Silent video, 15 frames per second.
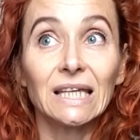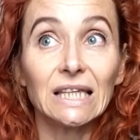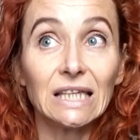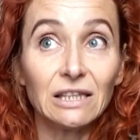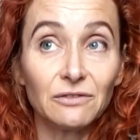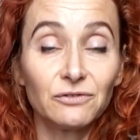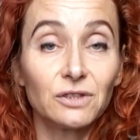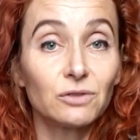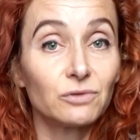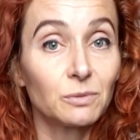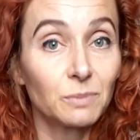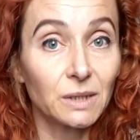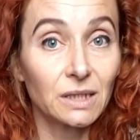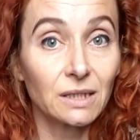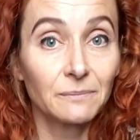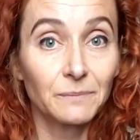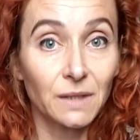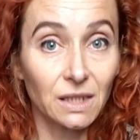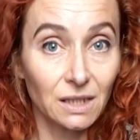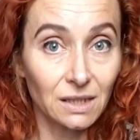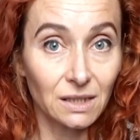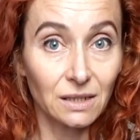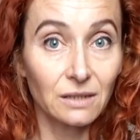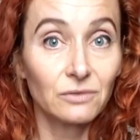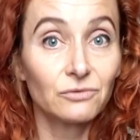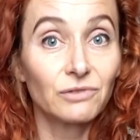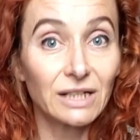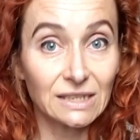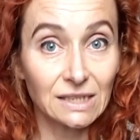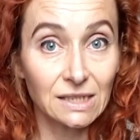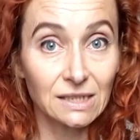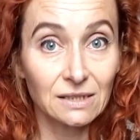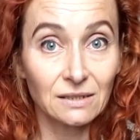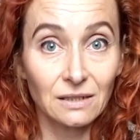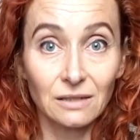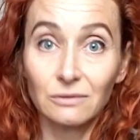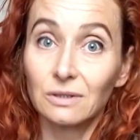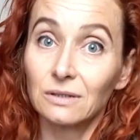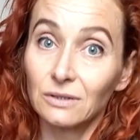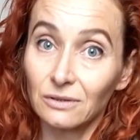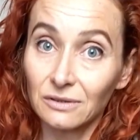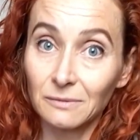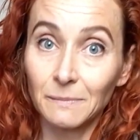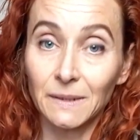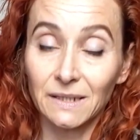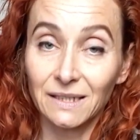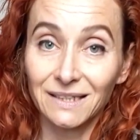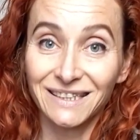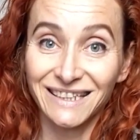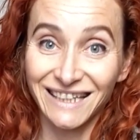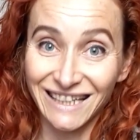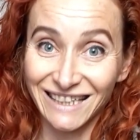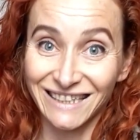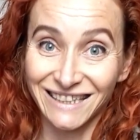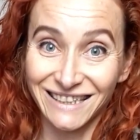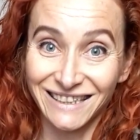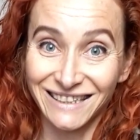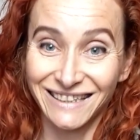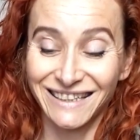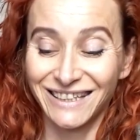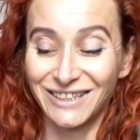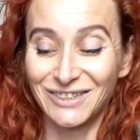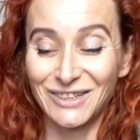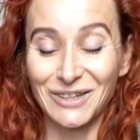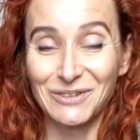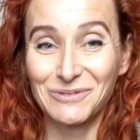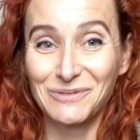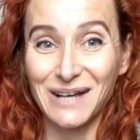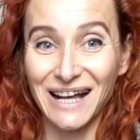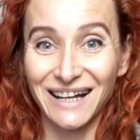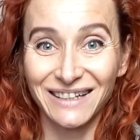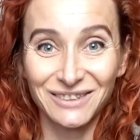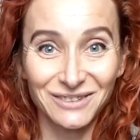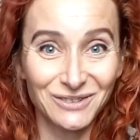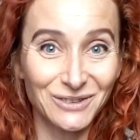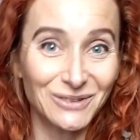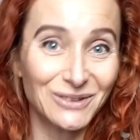If the ribbing, the color runs, I will not buy it again. So I do